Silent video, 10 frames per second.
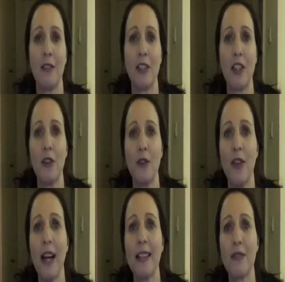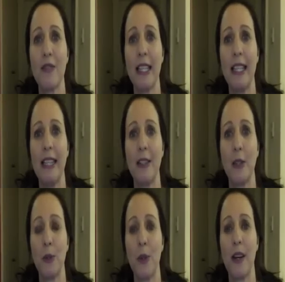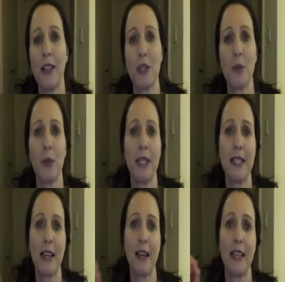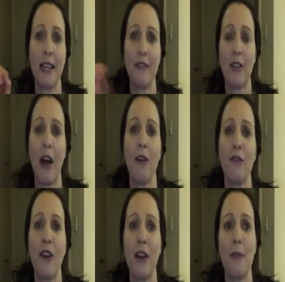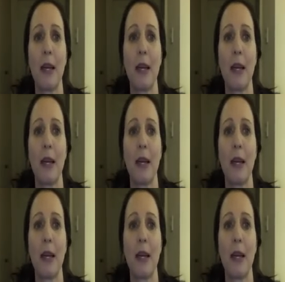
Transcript: So that's really cool. And I just wanted to kind of give you that up front,